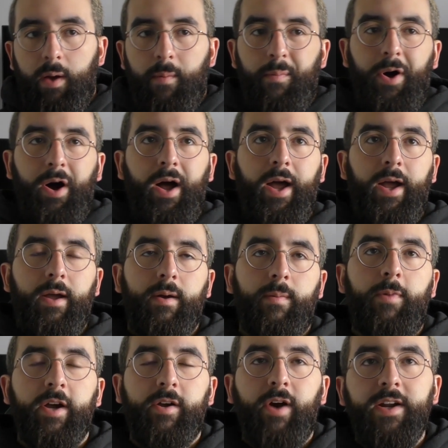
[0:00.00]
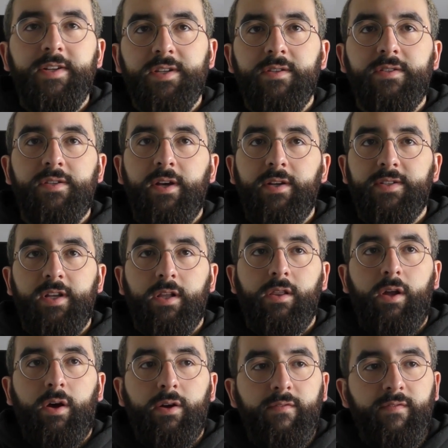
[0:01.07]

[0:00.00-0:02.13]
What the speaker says: my greatest concern is a lot